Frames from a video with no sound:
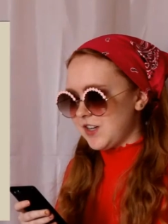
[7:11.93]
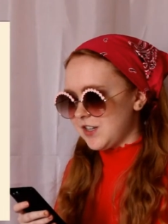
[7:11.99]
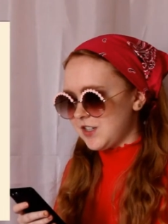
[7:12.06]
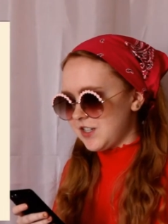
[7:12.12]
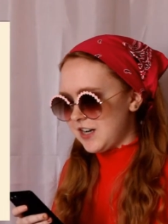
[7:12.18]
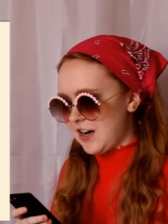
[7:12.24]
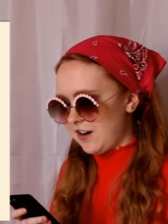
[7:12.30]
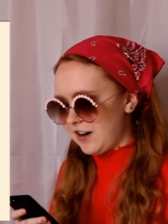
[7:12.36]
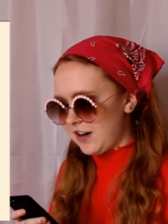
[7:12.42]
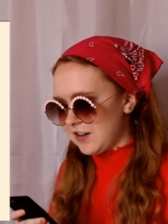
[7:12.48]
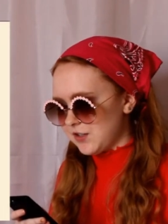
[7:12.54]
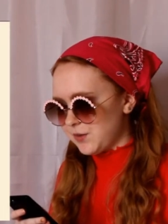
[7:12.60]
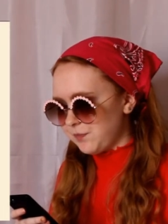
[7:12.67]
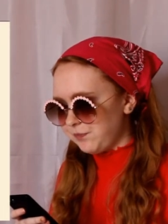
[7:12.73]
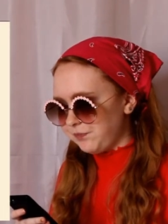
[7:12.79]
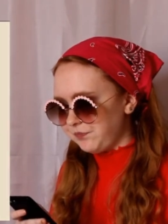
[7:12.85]

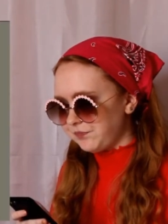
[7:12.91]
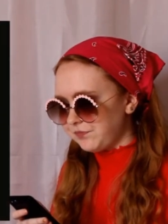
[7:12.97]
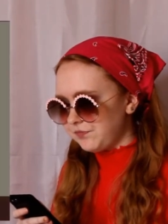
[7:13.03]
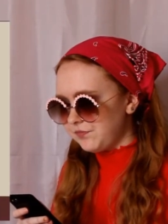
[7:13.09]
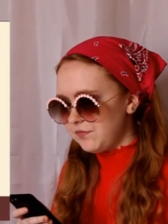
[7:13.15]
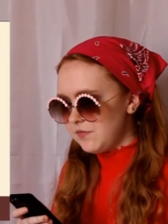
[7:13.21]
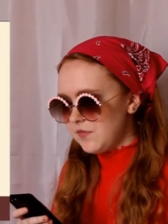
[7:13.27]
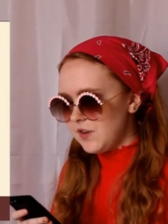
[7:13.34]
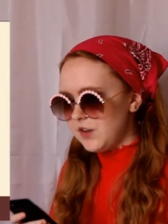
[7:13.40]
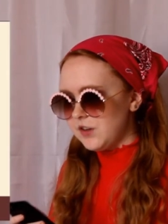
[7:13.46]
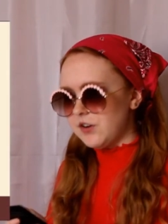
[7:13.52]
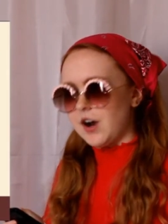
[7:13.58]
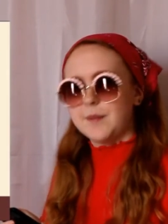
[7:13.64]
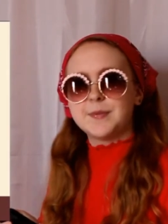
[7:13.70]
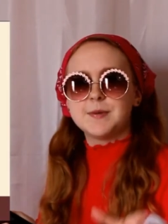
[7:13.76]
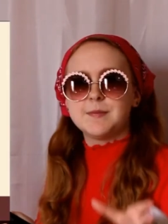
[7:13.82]
Sagittarius.
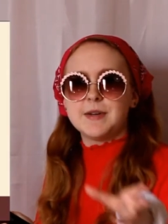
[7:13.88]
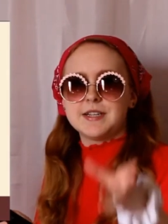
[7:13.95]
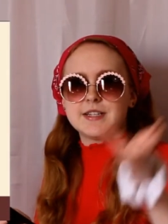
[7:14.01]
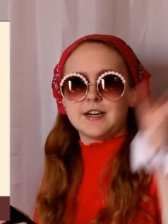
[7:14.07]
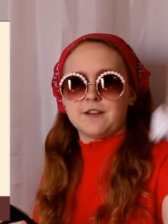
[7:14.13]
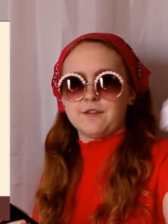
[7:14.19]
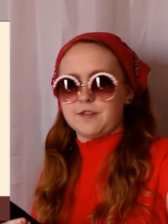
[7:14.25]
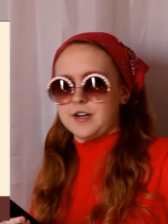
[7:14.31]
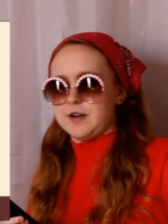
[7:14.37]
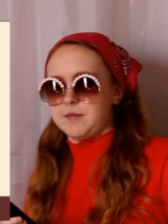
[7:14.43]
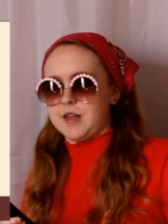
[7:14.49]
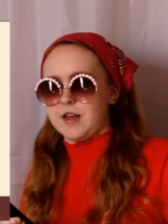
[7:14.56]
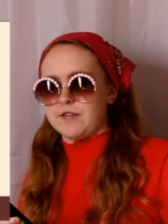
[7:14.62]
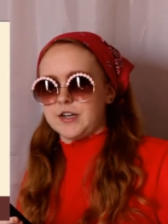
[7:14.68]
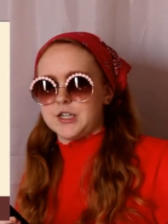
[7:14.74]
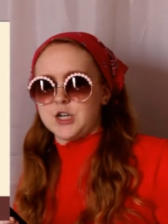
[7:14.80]
You're optimistic,
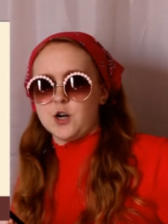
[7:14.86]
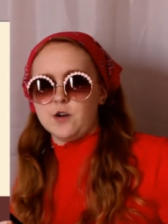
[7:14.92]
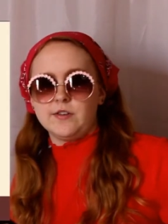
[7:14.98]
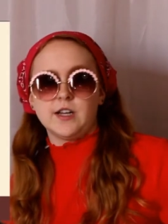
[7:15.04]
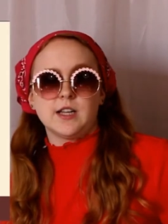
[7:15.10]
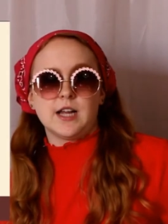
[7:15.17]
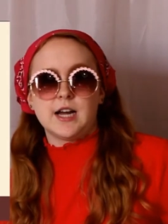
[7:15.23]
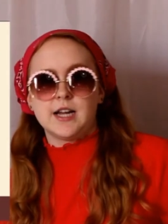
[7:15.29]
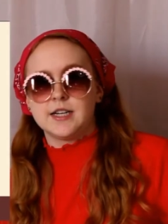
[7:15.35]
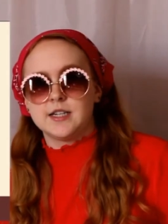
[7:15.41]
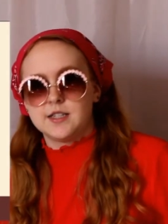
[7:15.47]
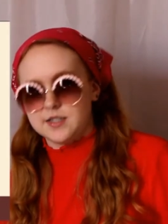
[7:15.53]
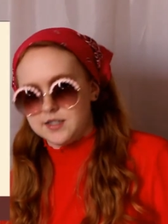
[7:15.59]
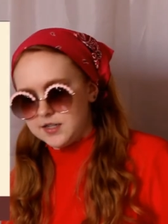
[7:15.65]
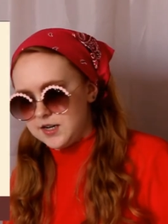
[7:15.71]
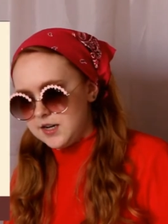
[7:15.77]
freedom-loving, jovial,
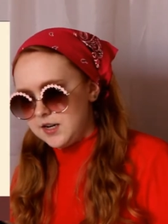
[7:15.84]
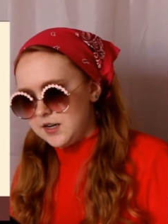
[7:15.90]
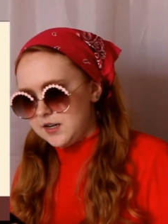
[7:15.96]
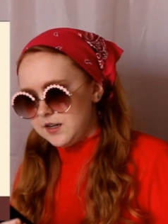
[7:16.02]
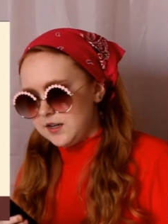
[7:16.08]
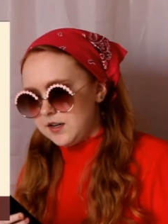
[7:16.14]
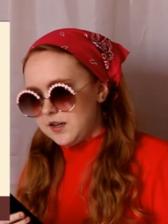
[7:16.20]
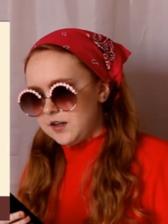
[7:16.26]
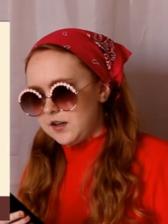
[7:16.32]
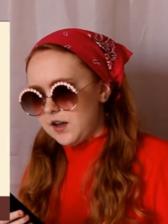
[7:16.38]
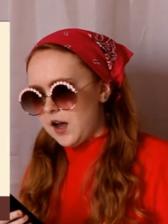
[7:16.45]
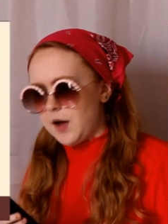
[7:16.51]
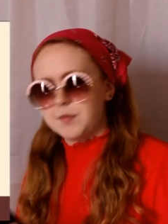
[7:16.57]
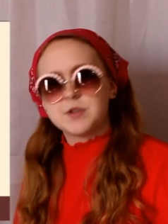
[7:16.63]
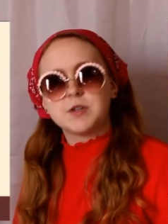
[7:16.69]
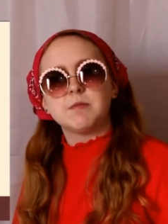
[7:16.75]
honest,
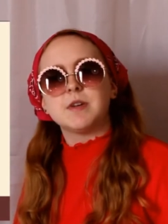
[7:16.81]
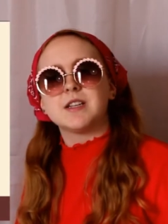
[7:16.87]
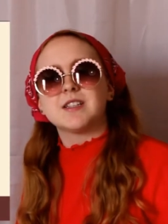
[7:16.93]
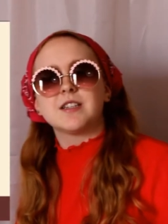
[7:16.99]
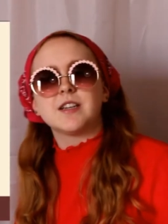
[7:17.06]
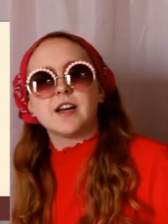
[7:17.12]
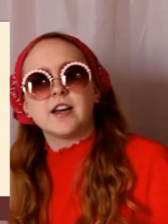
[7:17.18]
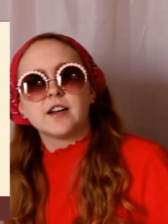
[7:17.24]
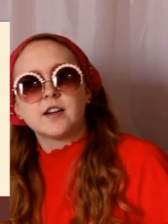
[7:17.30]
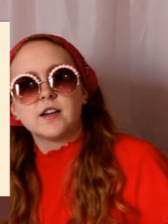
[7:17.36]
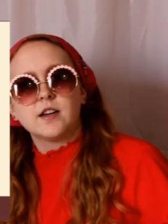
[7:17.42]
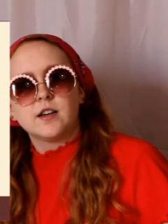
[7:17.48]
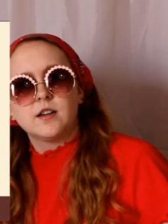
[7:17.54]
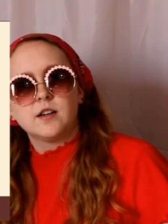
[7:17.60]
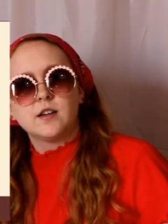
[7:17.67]
optimistic,